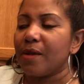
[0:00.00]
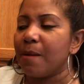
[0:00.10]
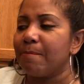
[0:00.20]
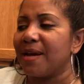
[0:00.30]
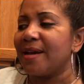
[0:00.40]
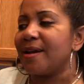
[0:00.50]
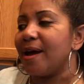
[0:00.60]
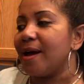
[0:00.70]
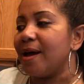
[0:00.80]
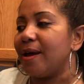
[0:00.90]

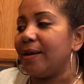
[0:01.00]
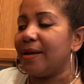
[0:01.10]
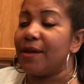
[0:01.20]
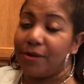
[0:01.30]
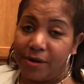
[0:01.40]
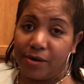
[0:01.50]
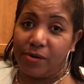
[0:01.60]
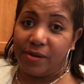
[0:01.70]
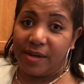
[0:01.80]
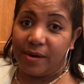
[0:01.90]
But neither here
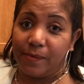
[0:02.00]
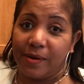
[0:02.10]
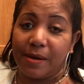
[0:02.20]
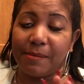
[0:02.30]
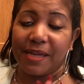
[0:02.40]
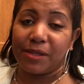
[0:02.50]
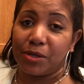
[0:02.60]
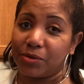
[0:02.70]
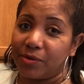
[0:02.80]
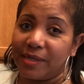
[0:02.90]
nor there. When I made
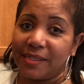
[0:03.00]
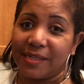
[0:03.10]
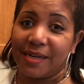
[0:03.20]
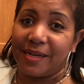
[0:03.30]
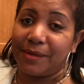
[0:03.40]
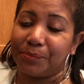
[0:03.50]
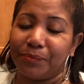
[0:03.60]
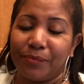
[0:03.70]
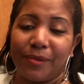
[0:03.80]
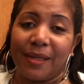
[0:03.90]
those greens, honey,
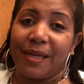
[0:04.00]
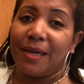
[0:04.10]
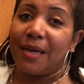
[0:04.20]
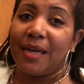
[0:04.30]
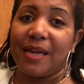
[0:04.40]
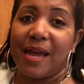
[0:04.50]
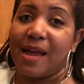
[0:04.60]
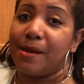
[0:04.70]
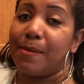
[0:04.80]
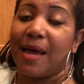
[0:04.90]
he
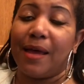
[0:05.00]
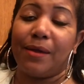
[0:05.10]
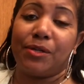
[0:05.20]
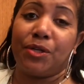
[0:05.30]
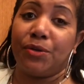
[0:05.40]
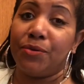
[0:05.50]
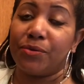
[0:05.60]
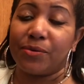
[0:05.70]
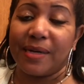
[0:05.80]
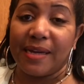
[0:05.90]
ate about
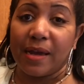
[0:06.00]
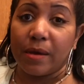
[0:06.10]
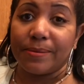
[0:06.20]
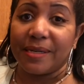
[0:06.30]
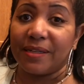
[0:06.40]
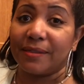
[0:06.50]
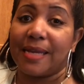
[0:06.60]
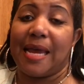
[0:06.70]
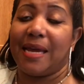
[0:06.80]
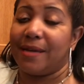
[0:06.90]
2-3 helpings
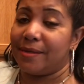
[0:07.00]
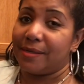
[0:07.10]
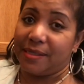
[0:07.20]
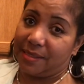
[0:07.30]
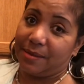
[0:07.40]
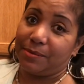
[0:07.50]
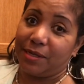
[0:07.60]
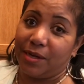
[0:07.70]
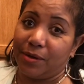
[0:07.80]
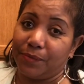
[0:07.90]
and took some to
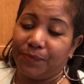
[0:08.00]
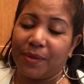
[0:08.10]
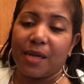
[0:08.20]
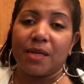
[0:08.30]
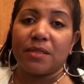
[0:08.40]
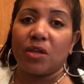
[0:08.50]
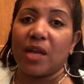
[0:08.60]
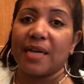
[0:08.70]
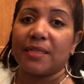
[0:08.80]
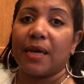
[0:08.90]
go. So
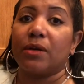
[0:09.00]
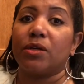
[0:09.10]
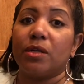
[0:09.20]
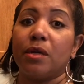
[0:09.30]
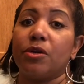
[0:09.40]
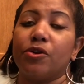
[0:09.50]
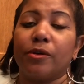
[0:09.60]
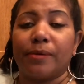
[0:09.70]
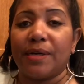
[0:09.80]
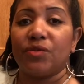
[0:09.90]
that's how good your
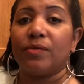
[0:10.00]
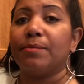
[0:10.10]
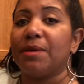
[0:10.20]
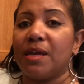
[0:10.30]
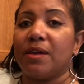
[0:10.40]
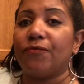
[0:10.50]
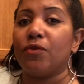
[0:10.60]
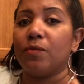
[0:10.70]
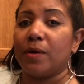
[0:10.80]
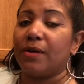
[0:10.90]
greens will be if
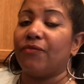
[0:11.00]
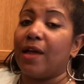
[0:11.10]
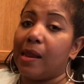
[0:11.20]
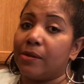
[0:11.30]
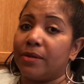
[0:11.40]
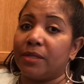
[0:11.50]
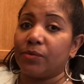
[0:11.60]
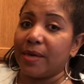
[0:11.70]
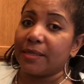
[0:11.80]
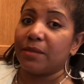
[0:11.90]
you want to follow this
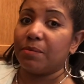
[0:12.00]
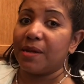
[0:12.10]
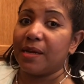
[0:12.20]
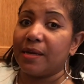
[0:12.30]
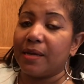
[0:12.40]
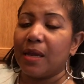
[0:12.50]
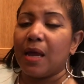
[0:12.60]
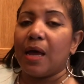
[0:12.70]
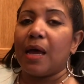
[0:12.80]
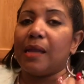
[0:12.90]
recipe.
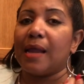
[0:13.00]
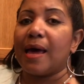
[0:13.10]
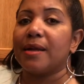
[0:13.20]
A lot